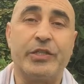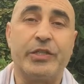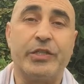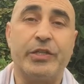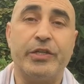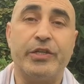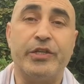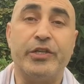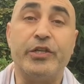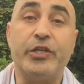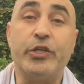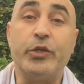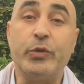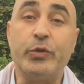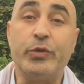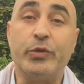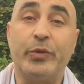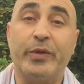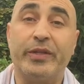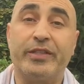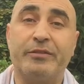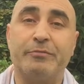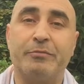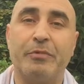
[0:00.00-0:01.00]
new to
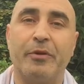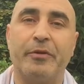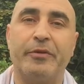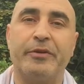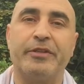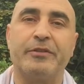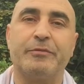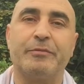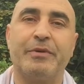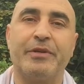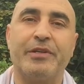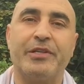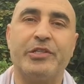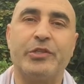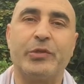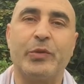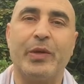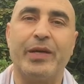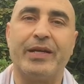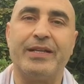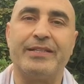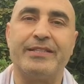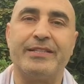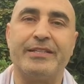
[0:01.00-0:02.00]
exploring
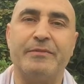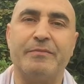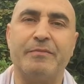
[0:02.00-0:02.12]
spirituality,